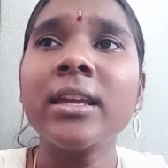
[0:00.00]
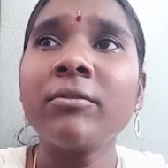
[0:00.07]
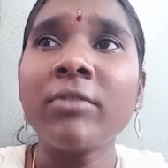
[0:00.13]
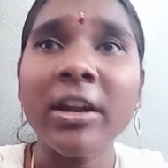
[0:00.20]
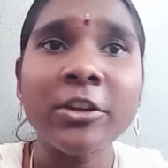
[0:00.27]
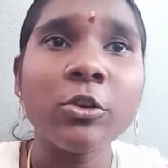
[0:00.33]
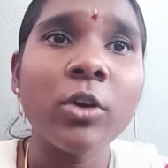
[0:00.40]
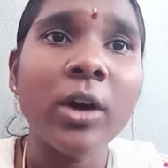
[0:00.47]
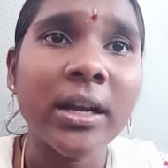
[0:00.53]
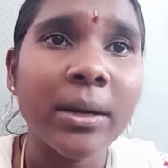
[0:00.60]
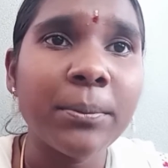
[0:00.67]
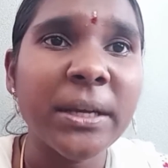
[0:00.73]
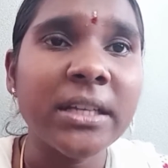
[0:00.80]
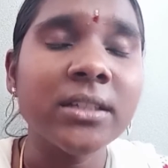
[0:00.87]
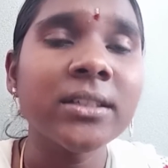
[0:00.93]
when you are a
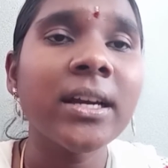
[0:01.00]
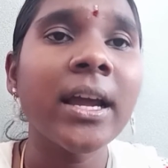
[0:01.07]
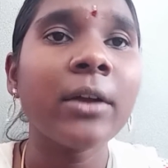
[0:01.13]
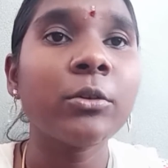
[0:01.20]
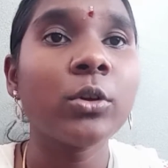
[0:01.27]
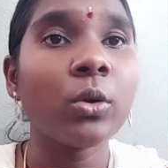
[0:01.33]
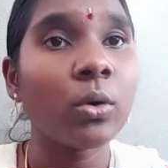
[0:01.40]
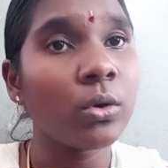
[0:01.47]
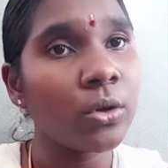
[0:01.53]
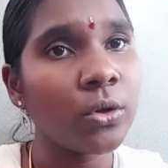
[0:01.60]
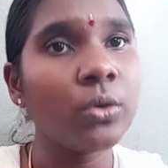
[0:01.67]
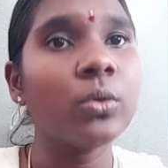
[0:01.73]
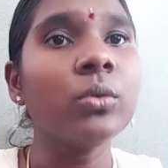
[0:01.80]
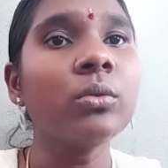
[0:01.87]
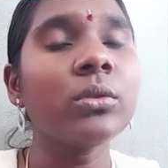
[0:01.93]
beginner, I have told
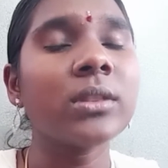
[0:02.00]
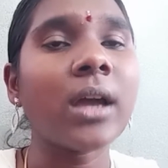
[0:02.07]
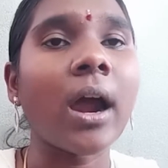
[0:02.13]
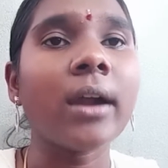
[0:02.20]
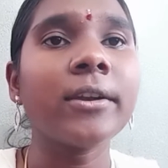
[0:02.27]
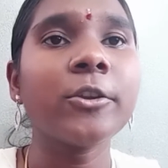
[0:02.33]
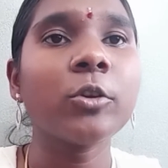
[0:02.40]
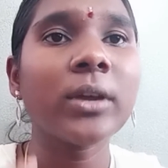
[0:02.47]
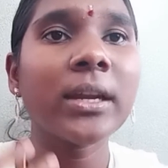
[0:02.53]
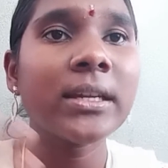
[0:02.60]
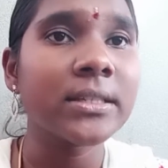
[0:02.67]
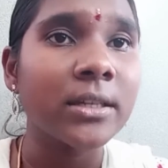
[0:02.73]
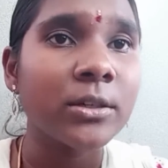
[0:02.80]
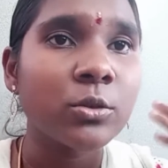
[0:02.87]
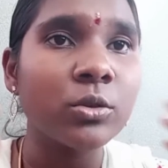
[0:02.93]
you that you can
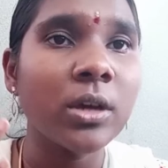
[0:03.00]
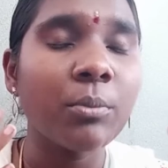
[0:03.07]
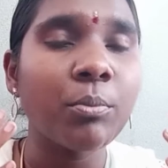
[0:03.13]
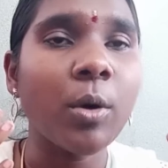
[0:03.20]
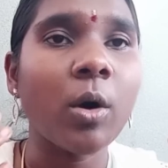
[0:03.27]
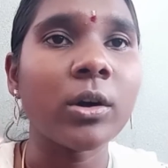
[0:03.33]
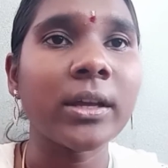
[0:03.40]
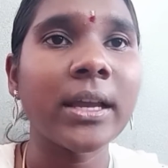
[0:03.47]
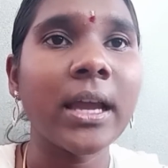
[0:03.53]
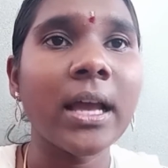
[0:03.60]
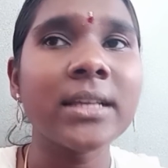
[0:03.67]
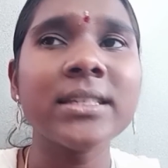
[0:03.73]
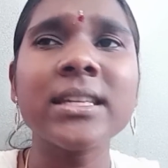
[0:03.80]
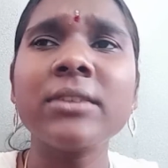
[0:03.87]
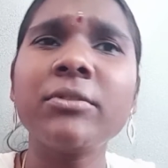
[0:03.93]
listen to a
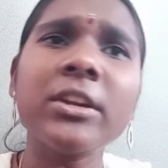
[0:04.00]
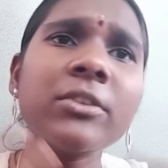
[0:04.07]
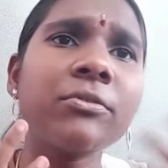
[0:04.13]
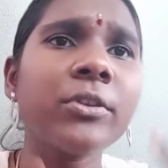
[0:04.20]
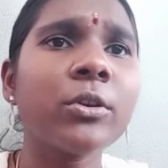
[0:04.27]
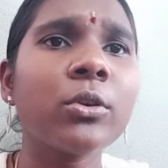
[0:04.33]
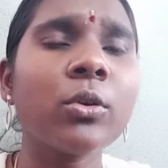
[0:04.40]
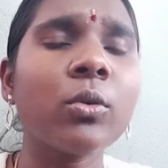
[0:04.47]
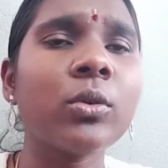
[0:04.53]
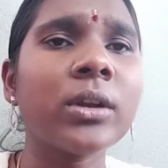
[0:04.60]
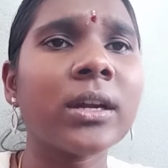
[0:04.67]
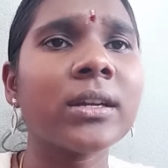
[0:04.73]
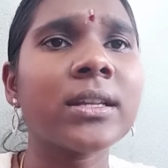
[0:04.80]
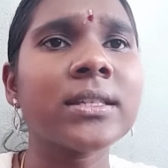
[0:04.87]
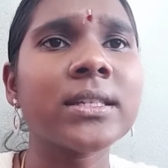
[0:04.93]
podcast. Even if you don't
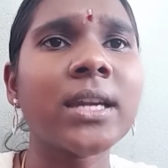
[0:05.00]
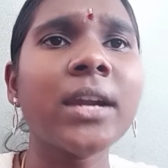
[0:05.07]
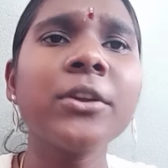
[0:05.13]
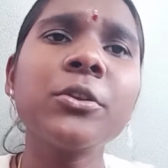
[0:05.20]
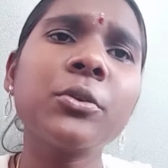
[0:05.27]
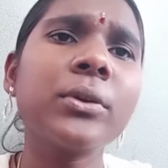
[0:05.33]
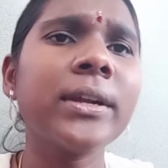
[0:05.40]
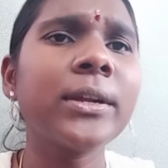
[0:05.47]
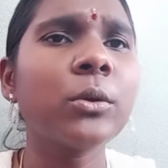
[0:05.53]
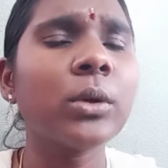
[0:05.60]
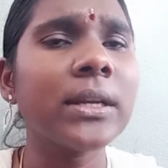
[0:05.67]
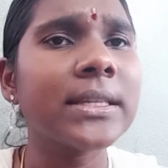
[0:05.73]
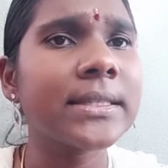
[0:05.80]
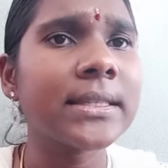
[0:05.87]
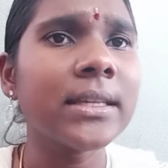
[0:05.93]
understand, you need to
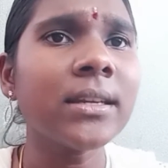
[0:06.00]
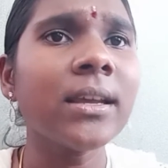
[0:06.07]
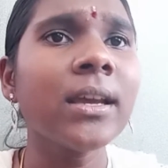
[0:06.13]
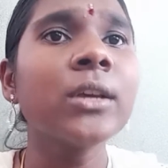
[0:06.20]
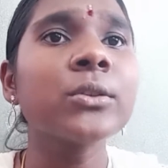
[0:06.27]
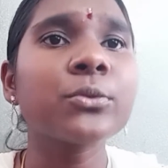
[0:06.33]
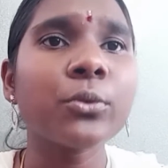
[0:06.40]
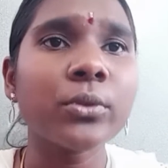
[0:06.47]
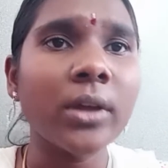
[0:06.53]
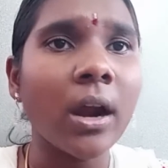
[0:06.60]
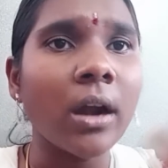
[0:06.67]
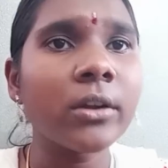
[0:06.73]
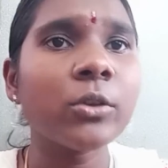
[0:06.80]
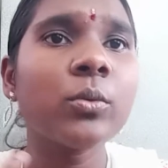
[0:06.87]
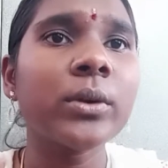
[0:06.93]
listen so
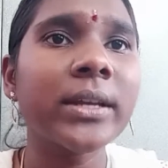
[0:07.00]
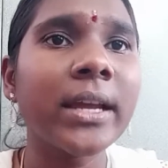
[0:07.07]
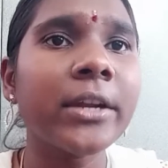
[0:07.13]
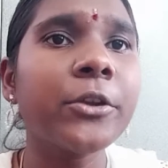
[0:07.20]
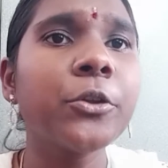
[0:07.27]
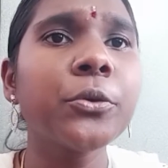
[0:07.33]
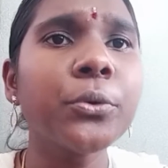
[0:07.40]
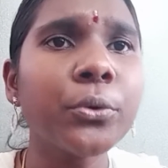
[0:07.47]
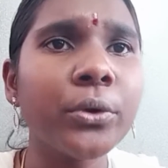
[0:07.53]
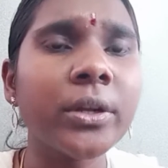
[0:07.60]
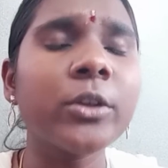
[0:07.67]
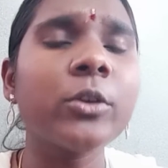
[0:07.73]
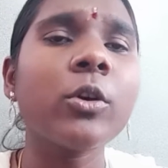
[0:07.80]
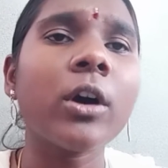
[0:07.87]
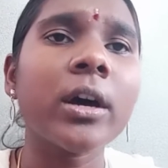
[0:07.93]
that you would get tuned.
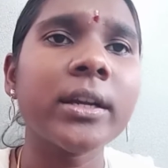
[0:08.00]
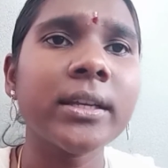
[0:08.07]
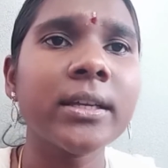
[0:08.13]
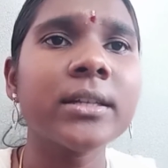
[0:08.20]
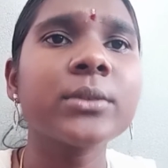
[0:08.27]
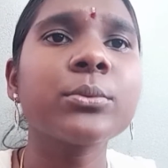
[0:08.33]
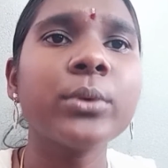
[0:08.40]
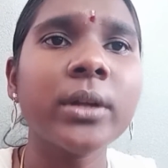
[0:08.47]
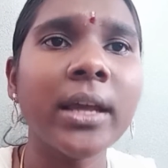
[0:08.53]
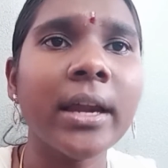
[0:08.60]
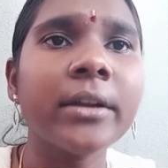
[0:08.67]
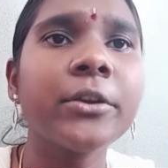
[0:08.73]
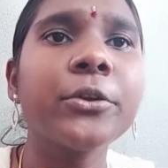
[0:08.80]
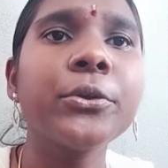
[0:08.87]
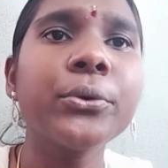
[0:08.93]
Your ears would
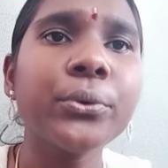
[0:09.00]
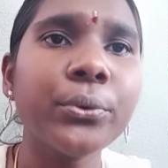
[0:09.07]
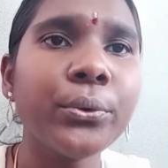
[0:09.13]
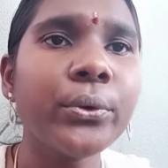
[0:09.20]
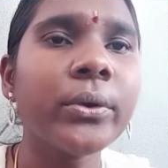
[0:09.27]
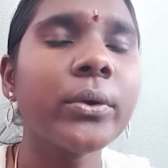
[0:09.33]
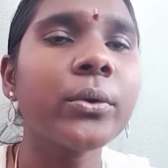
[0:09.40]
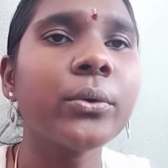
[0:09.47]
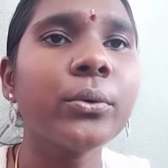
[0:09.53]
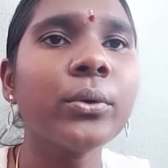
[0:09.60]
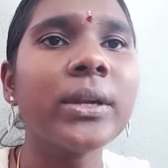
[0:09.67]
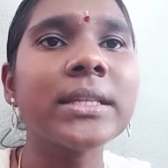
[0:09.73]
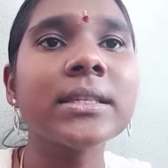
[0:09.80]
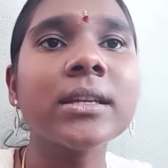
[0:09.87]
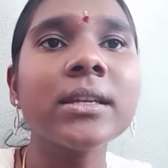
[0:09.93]
get tuned to
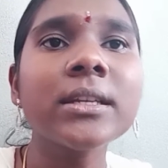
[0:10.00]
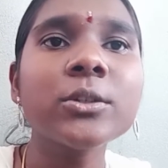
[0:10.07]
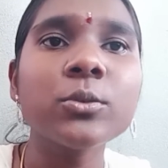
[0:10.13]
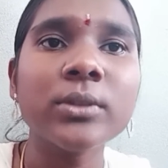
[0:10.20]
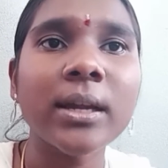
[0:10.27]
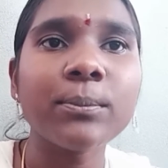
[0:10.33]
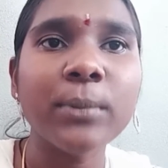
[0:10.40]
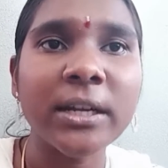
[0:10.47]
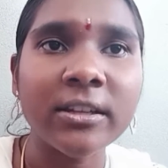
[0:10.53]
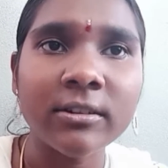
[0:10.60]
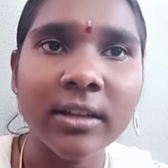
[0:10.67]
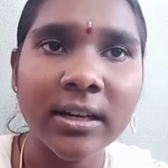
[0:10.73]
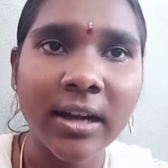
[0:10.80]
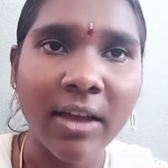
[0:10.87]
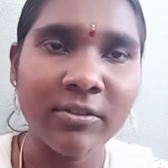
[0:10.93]
listening to that
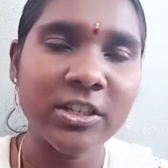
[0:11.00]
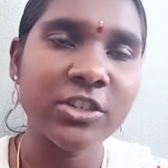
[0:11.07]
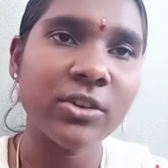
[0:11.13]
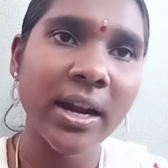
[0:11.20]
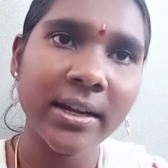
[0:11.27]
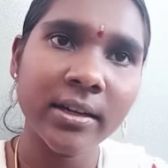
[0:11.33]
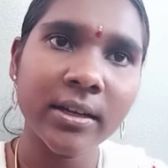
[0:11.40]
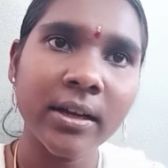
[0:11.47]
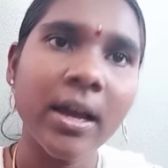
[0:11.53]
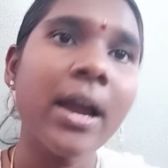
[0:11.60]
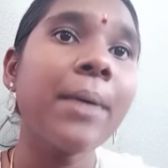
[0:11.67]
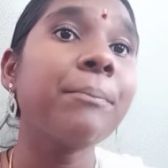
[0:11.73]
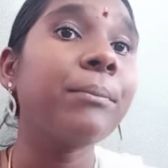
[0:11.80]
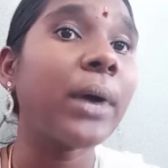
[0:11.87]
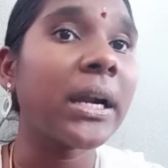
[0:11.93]
particular language, right?
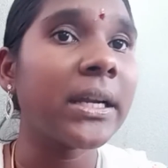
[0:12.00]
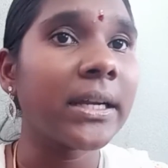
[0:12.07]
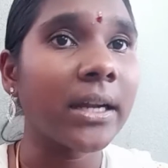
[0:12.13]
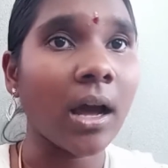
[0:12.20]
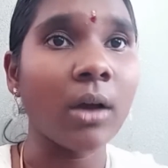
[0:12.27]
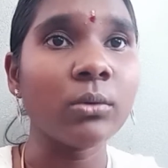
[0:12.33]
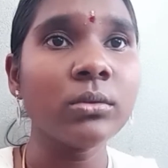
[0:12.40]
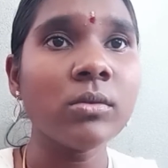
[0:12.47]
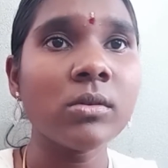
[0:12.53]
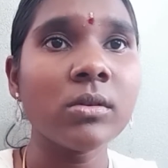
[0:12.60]
But now,